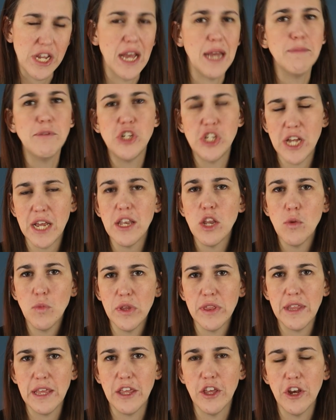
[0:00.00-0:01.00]
I'm
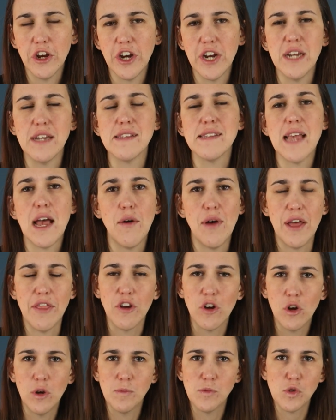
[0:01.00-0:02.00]
genuinely curious how other
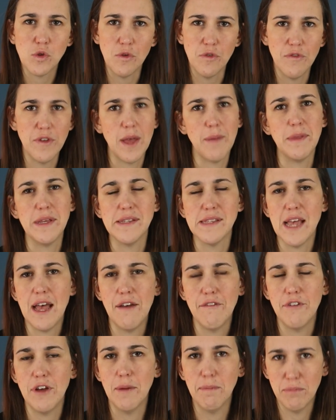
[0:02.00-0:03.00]
homeschool families have
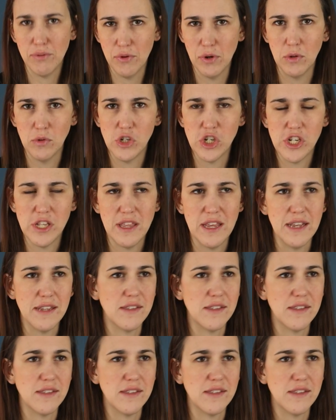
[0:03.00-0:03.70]
approached this.